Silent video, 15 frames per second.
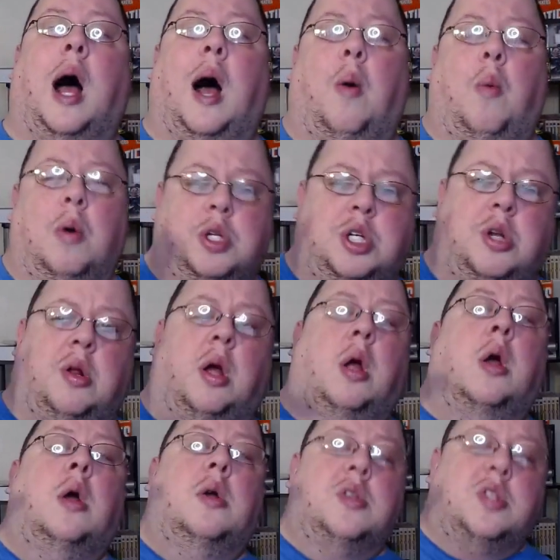I want you to
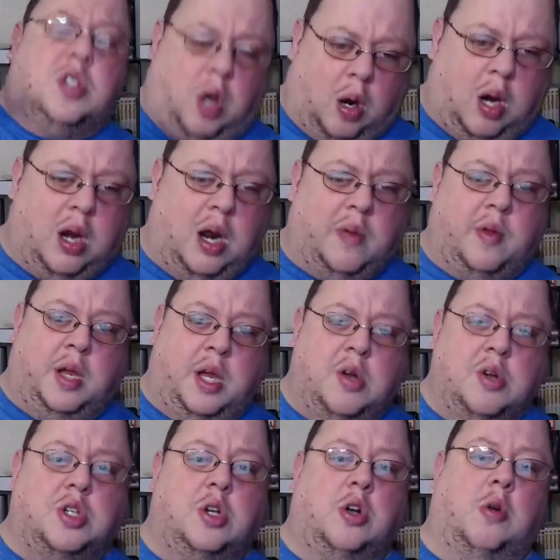start another
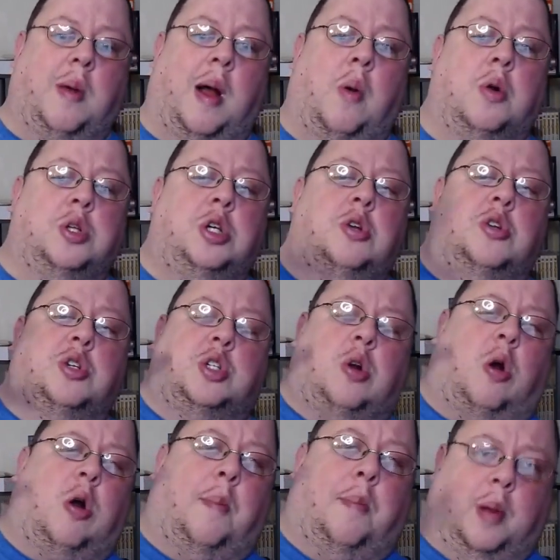YouTube. I want you to
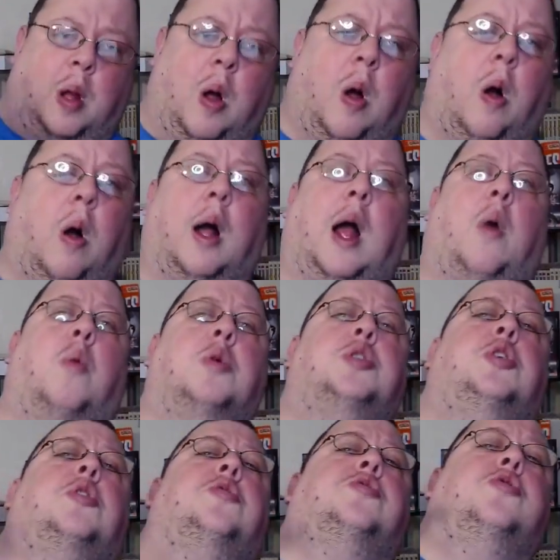start a blog. I want
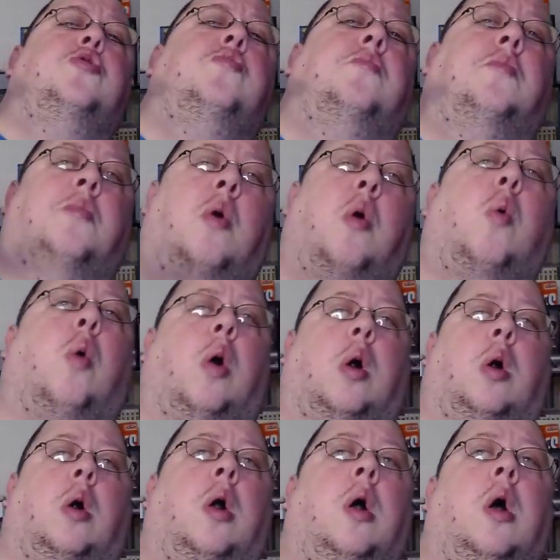you to do
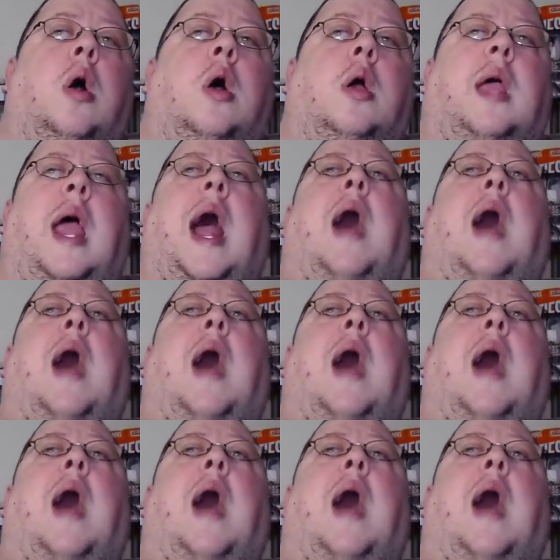more. Okay,